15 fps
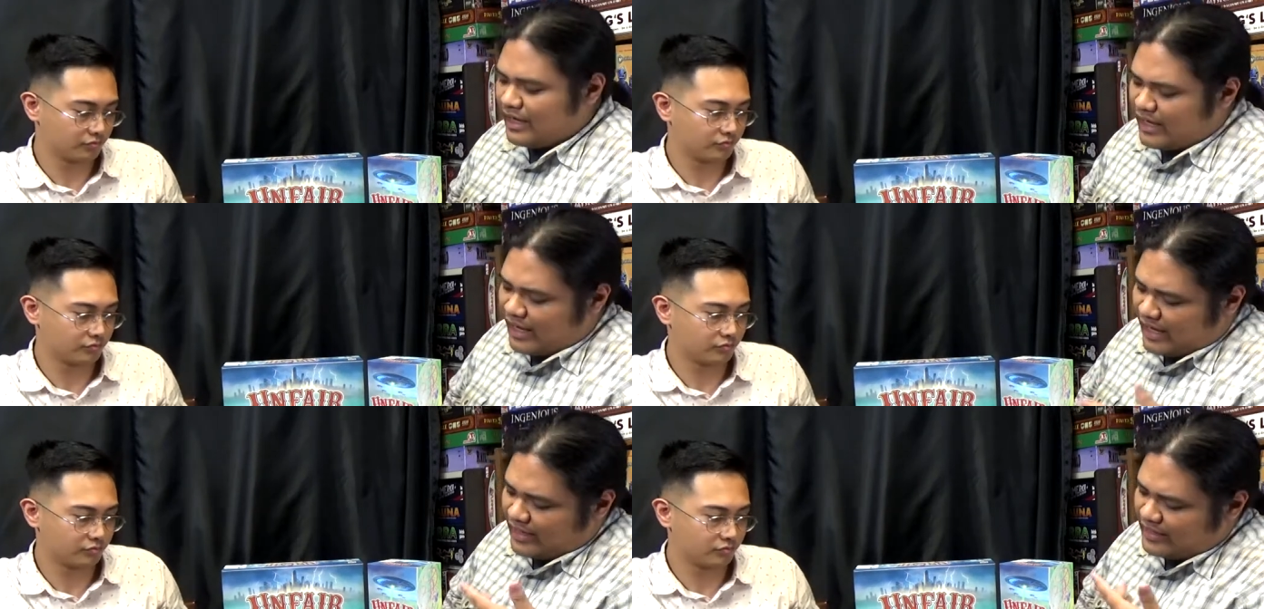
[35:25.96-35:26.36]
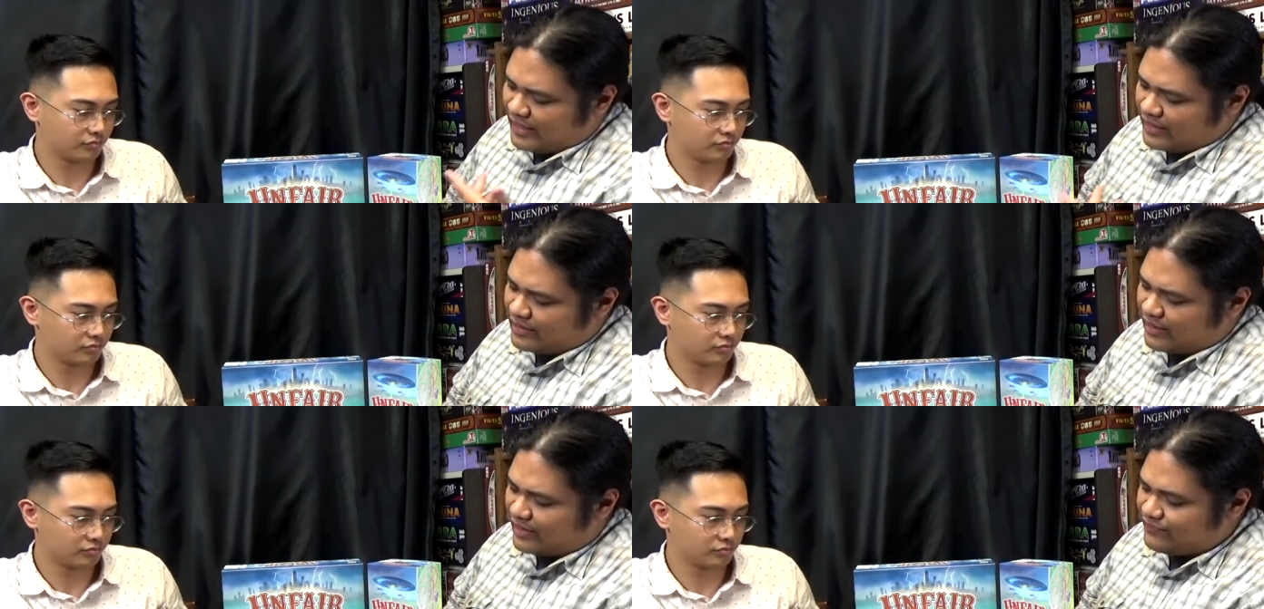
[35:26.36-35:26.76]
Speaker 1: And
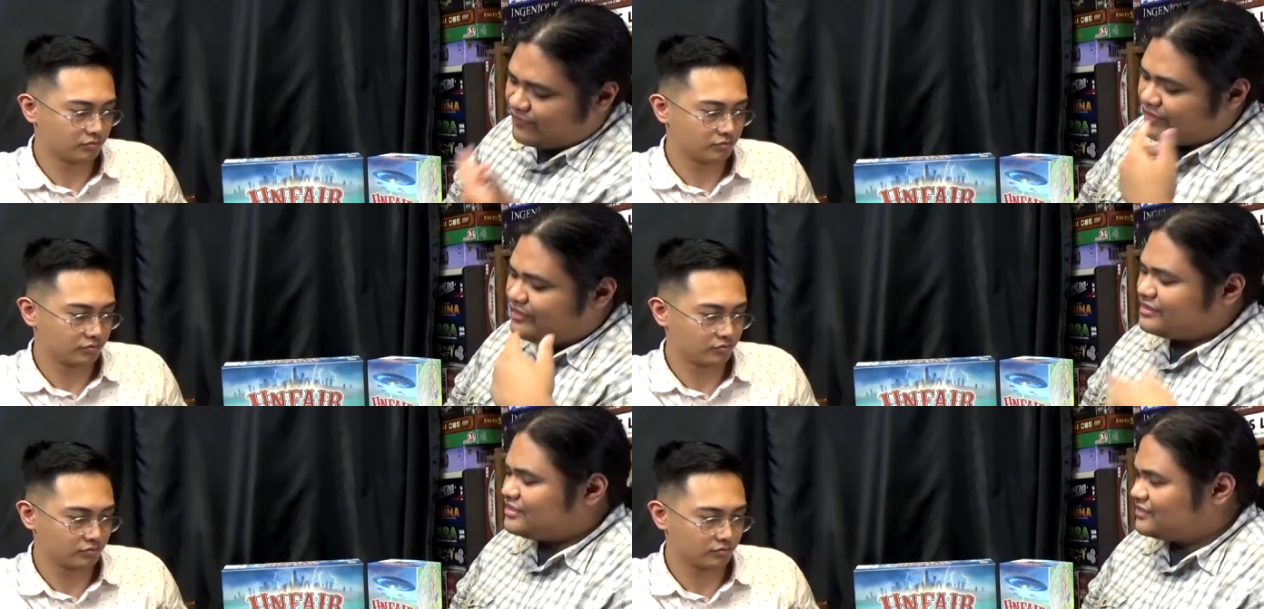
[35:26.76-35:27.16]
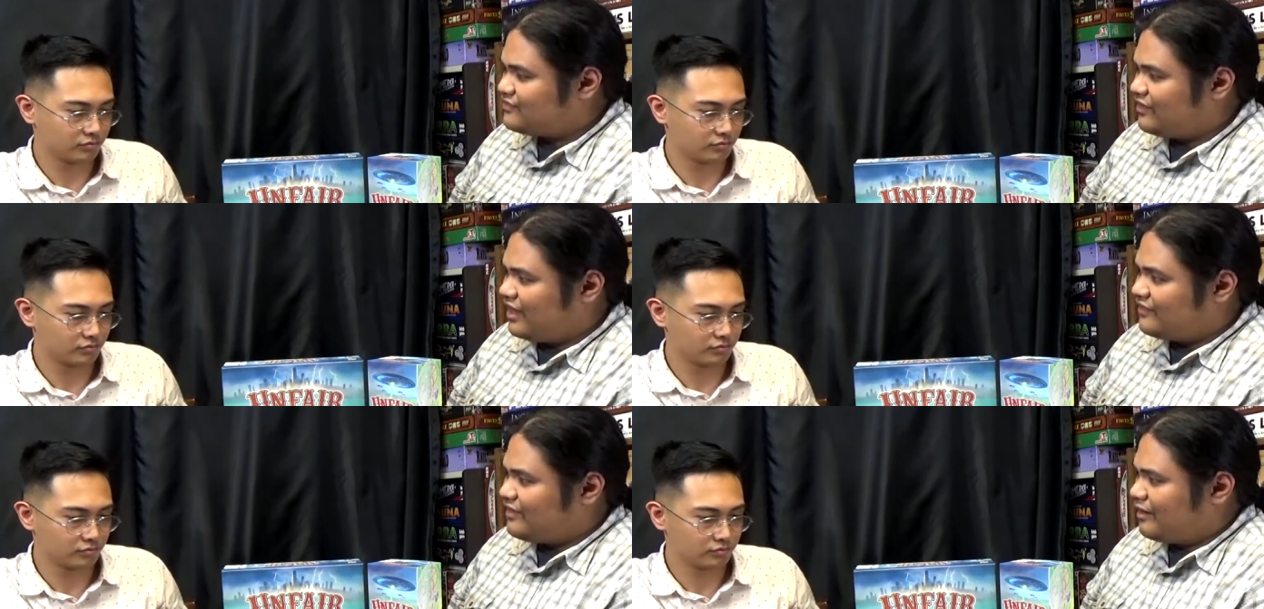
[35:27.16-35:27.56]
then unfairness is
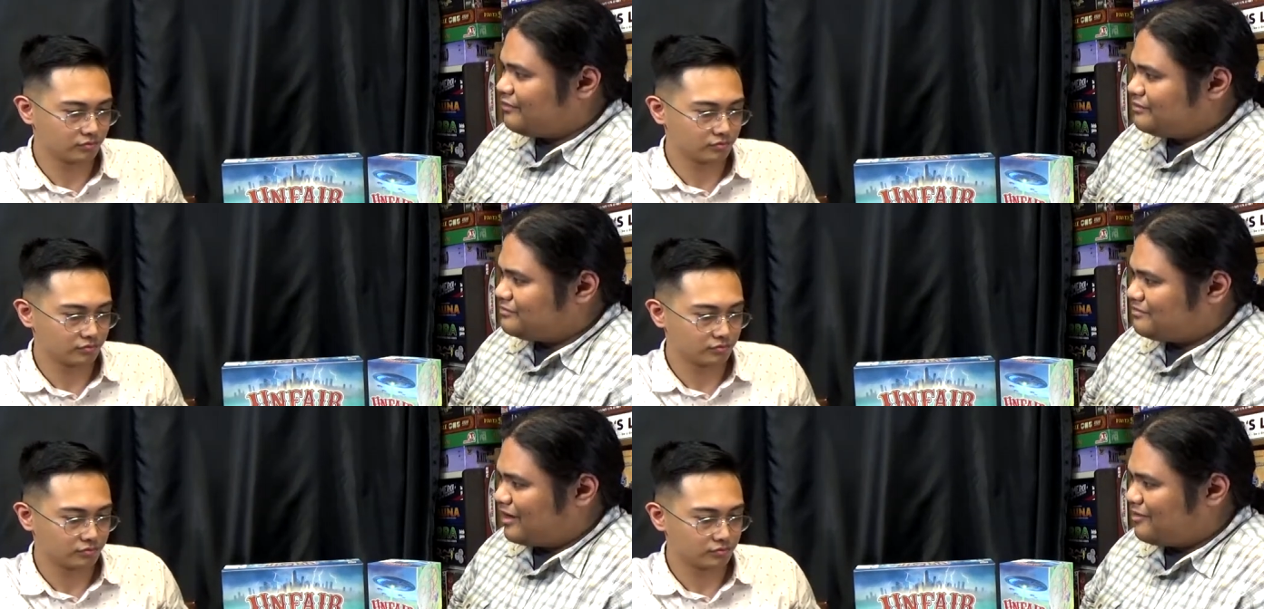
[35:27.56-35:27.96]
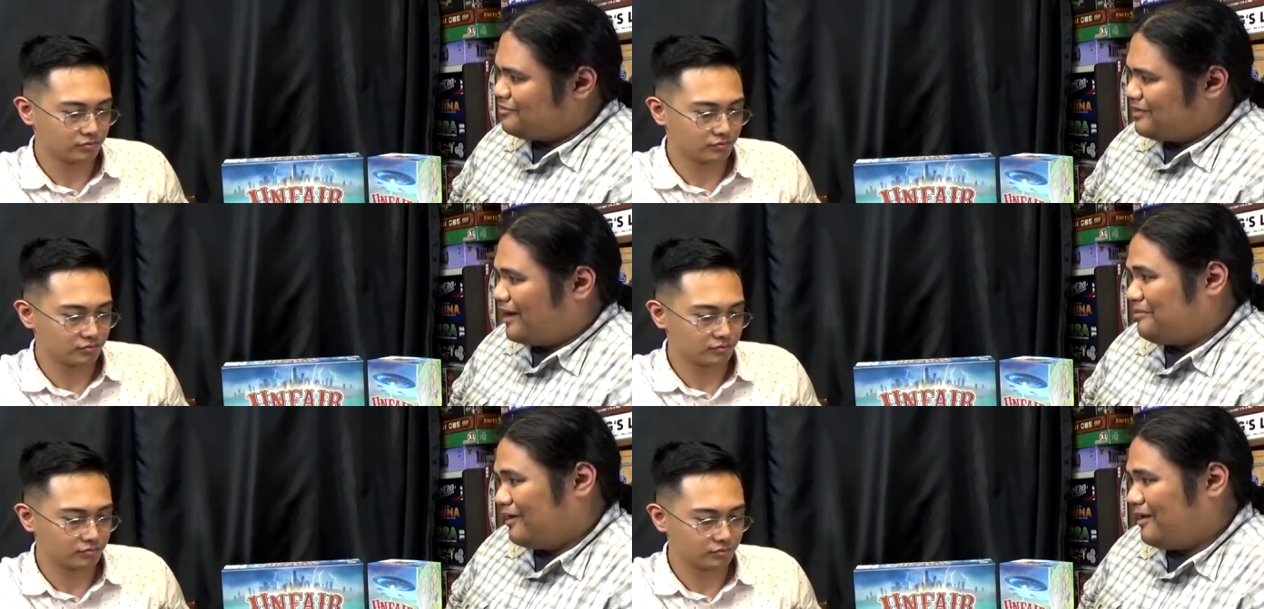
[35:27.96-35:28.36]
five, and I would I
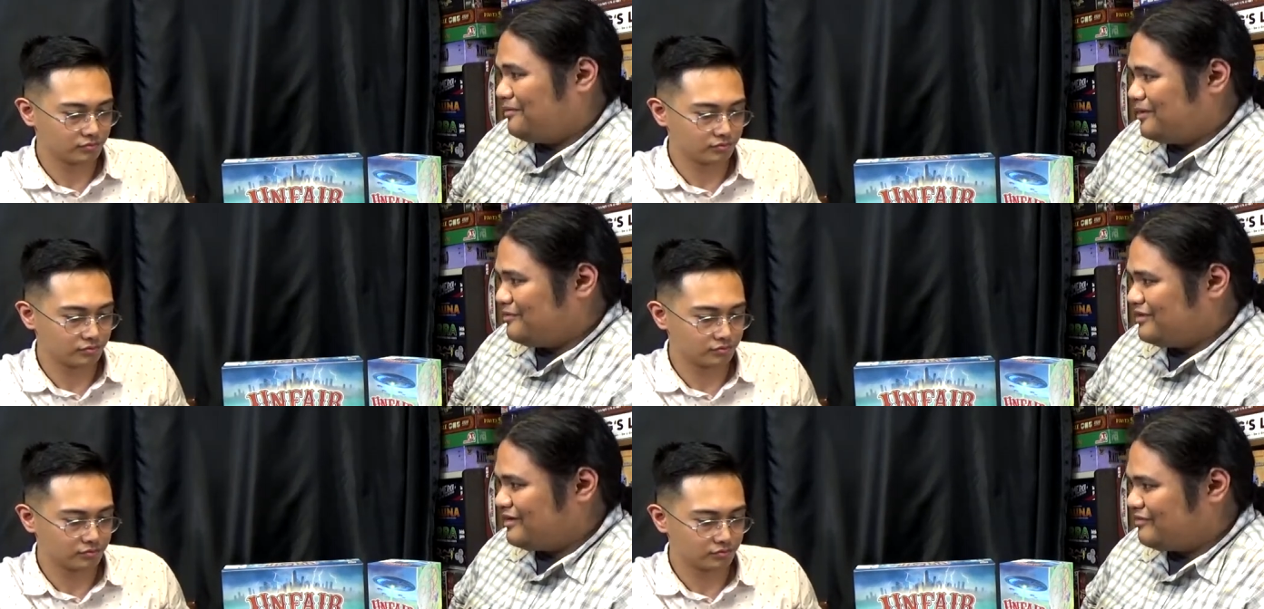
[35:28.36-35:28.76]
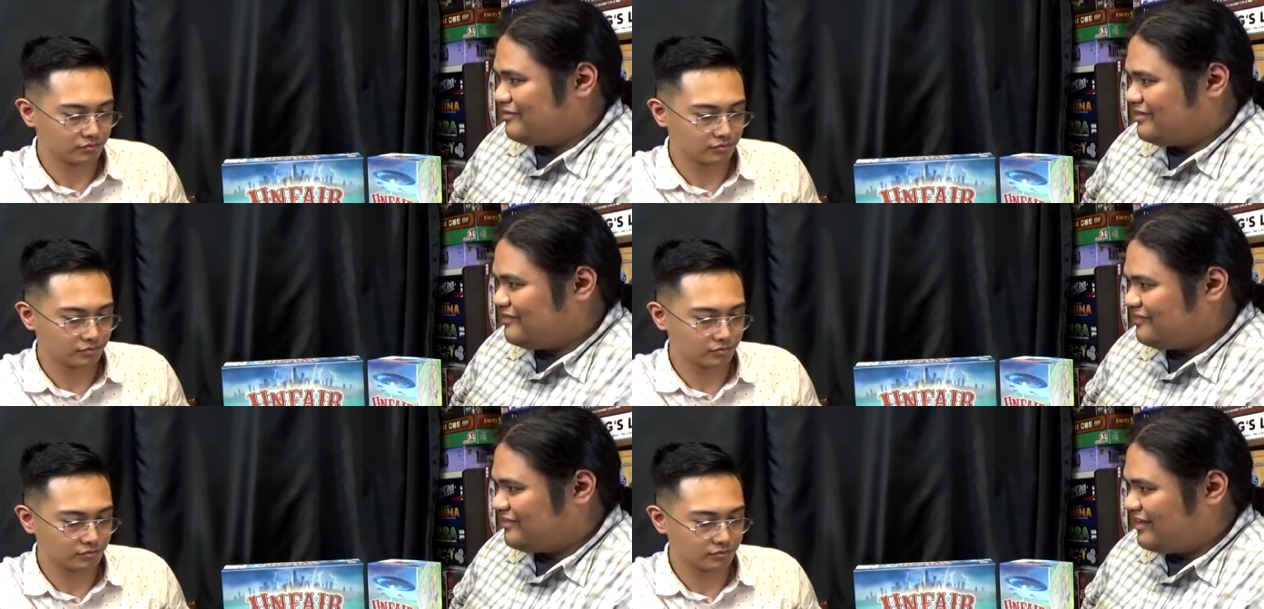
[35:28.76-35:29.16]
probably would agree
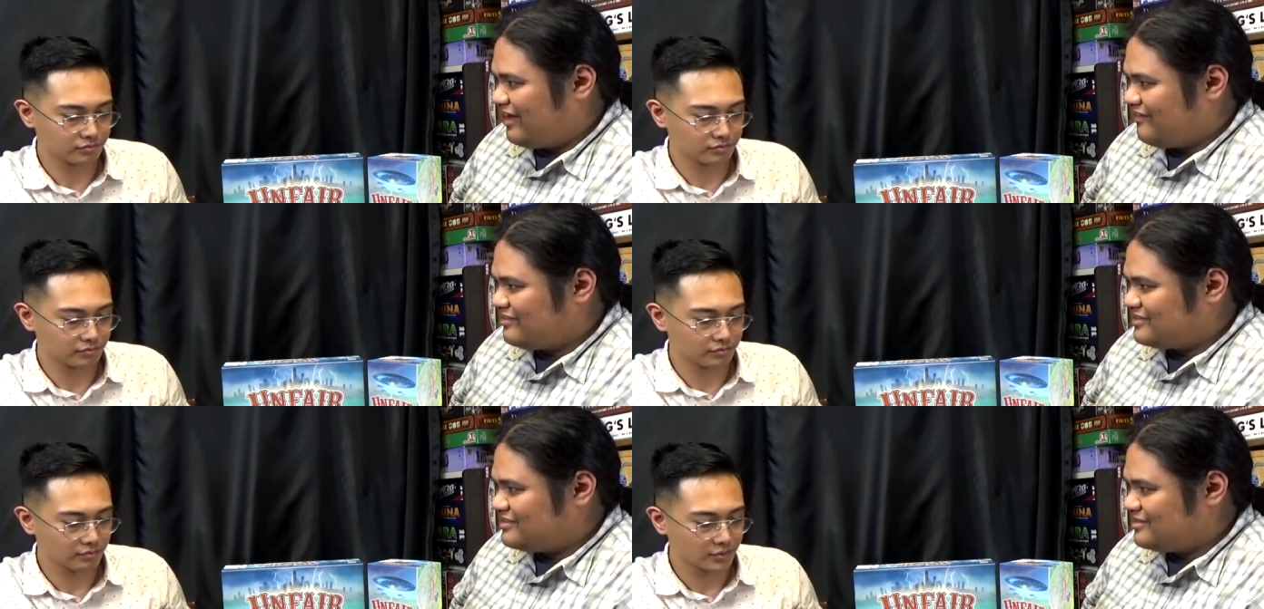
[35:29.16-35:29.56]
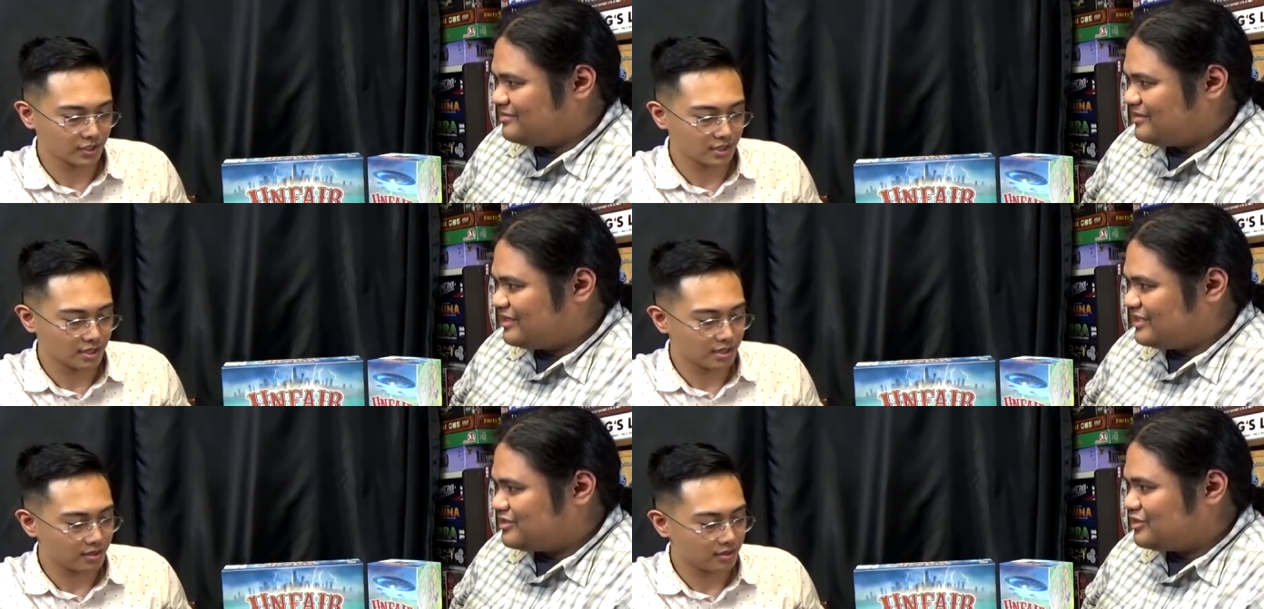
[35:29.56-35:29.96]
for that one too,
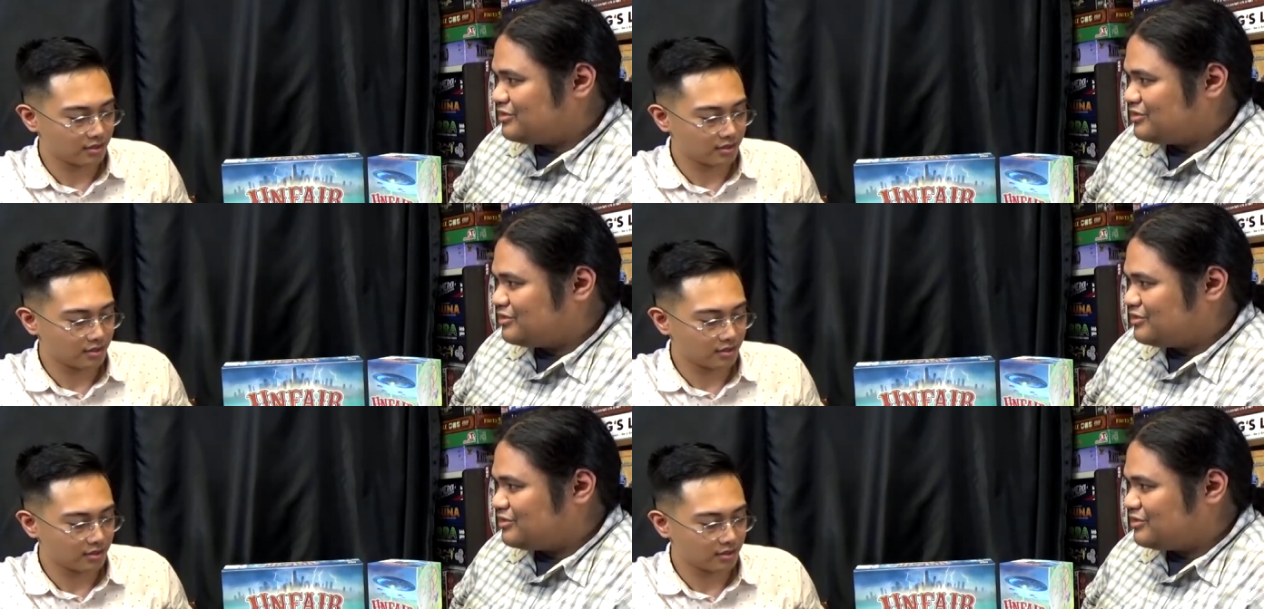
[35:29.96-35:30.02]
because you're